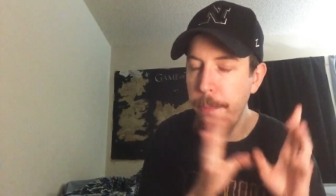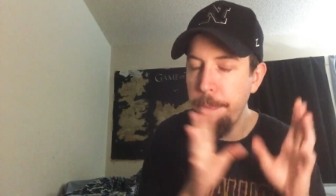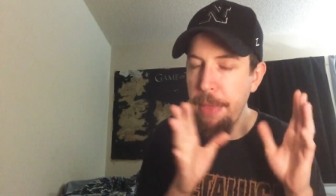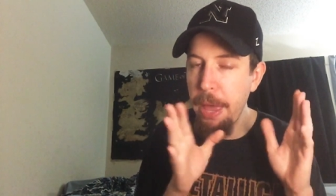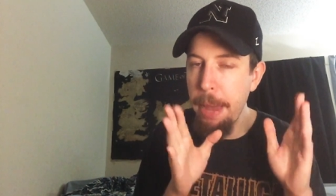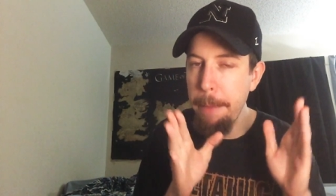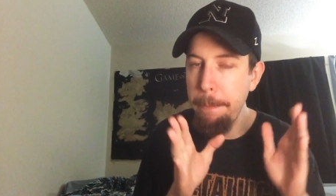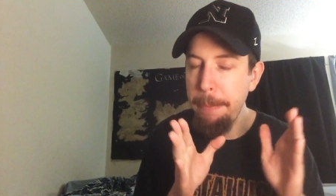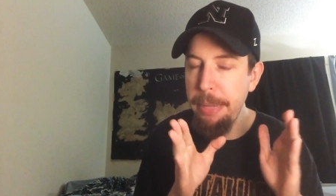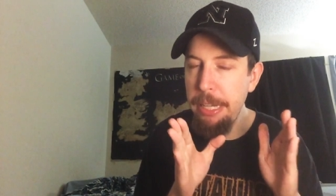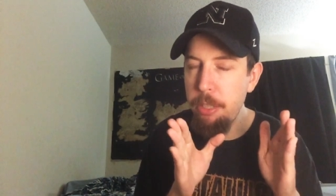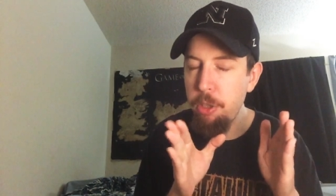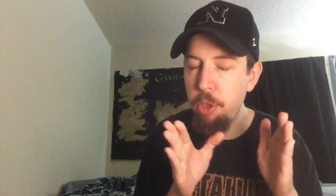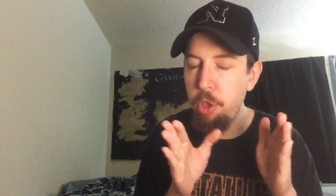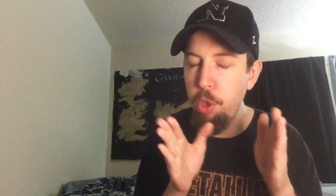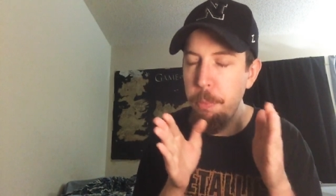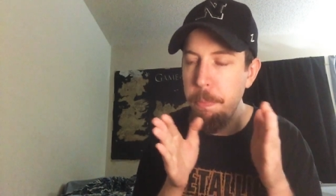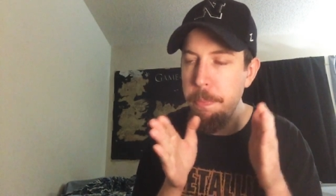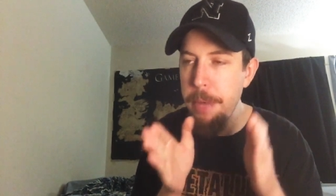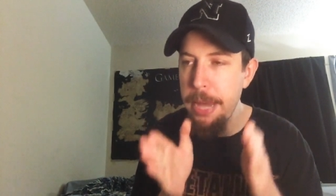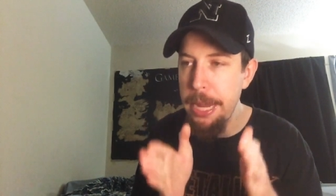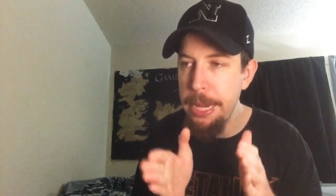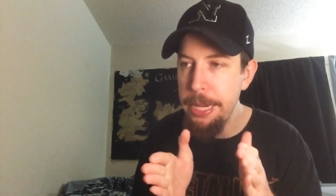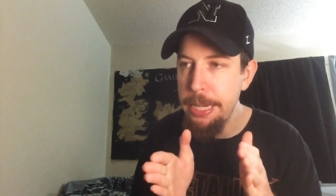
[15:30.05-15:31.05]
that means you
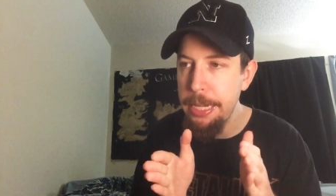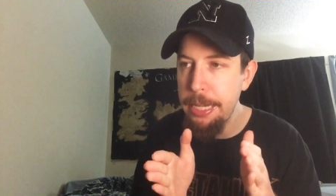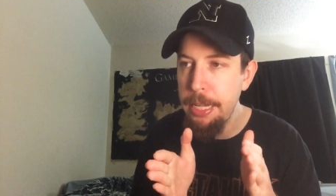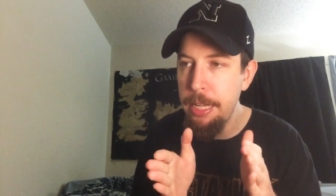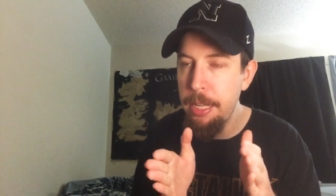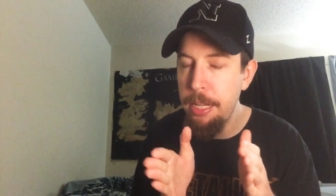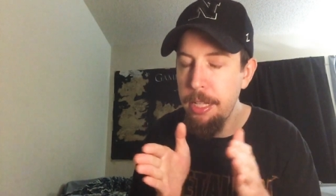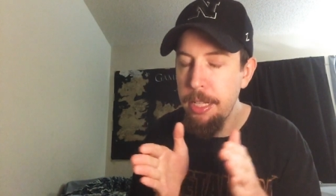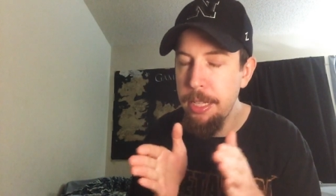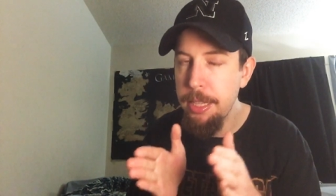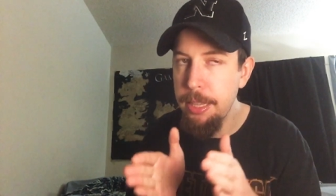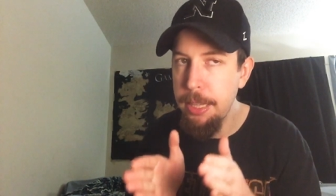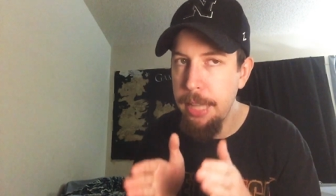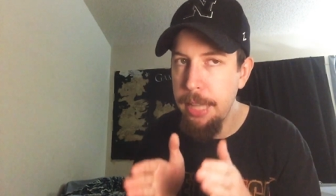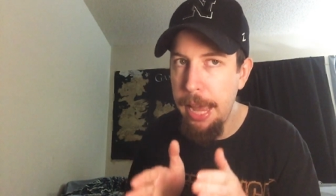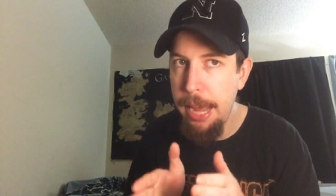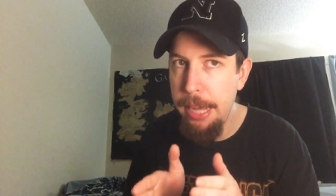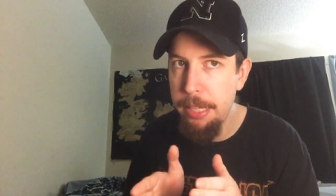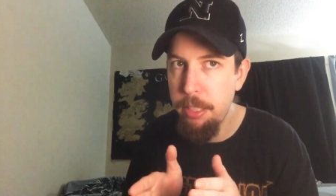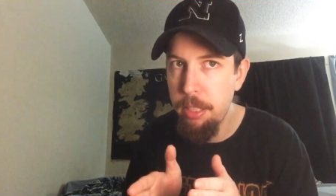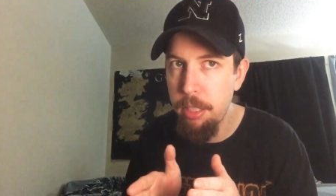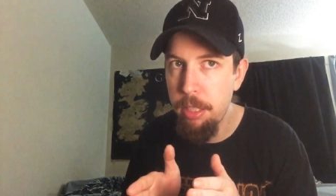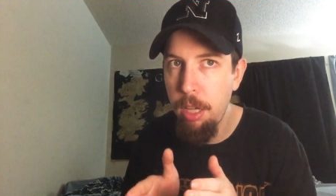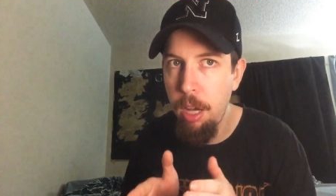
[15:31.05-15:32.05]
make
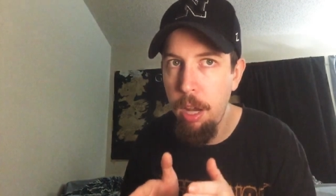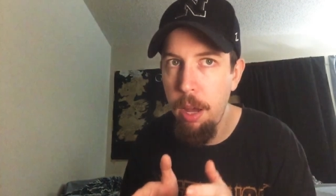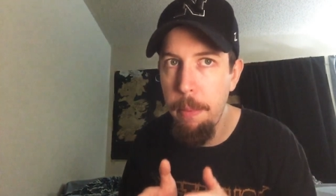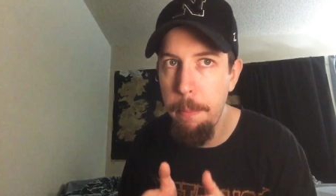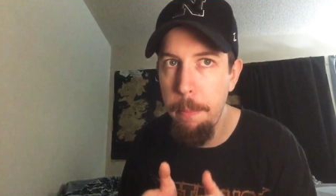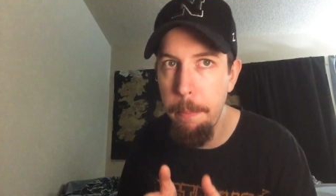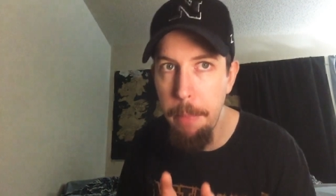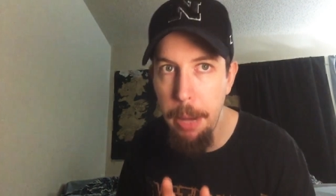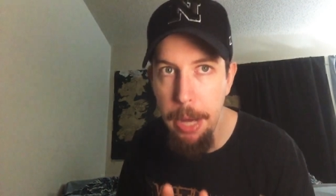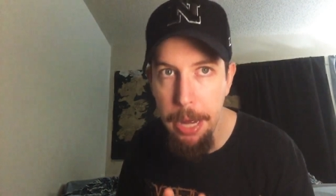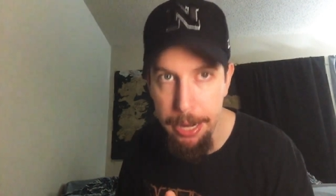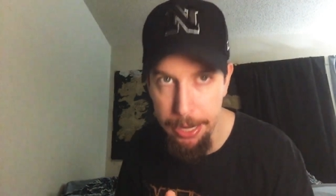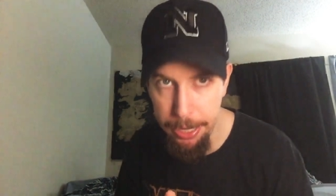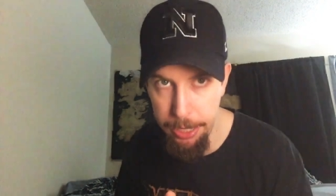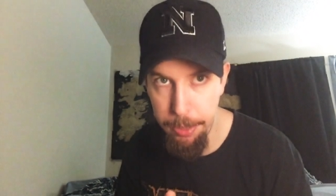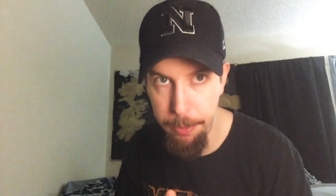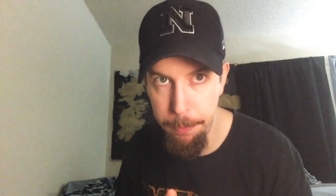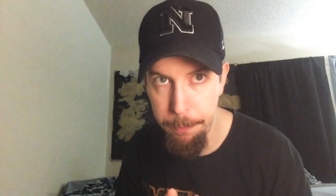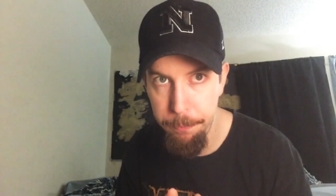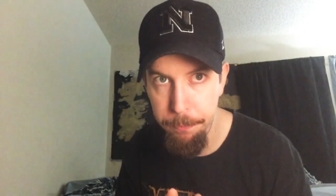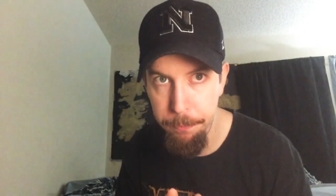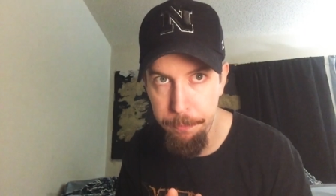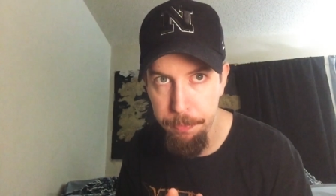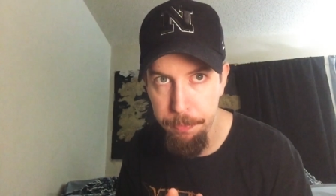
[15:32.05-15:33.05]
less money.